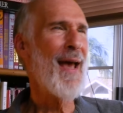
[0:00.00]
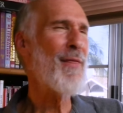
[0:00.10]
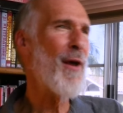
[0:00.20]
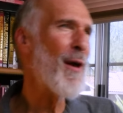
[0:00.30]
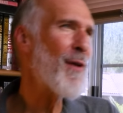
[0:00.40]
Hey,
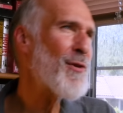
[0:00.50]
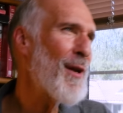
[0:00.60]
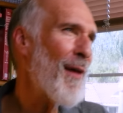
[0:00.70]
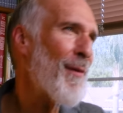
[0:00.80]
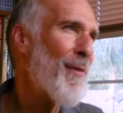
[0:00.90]
there is
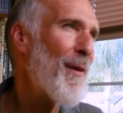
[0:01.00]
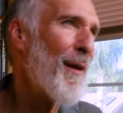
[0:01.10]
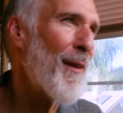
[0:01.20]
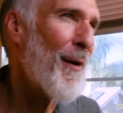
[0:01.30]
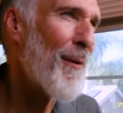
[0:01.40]
another
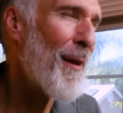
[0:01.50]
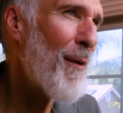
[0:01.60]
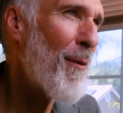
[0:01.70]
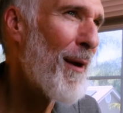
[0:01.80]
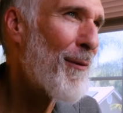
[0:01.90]
thing yeah. though that
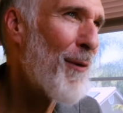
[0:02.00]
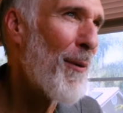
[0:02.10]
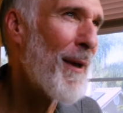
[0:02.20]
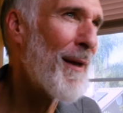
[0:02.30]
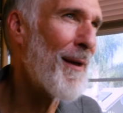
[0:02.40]
I want to
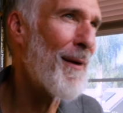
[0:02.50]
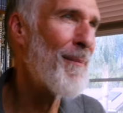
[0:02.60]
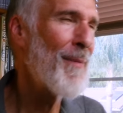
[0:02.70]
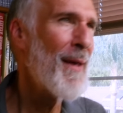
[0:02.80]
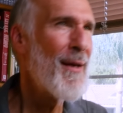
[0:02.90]
throw in okay.
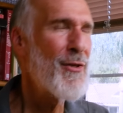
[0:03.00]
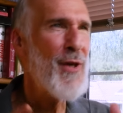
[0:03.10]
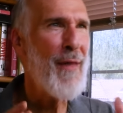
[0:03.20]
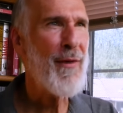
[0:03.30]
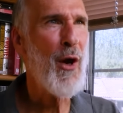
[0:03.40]
here.
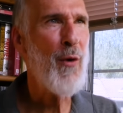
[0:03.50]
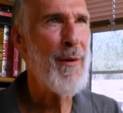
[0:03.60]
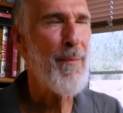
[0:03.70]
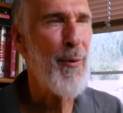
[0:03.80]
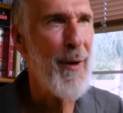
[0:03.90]
Seth
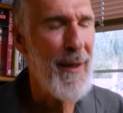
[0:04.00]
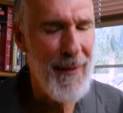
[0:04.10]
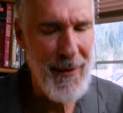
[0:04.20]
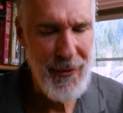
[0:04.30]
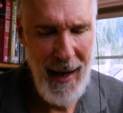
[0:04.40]
Godin
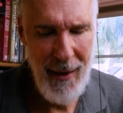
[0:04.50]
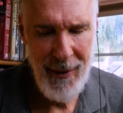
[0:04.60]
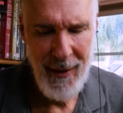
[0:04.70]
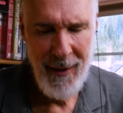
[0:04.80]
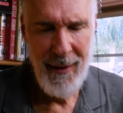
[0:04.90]
pointed this
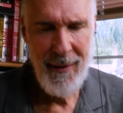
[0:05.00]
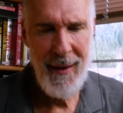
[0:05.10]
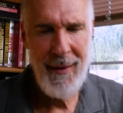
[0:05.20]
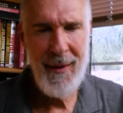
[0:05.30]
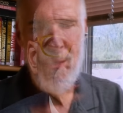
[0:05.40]
out
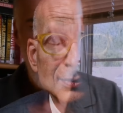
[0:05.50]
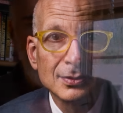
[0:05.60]
that there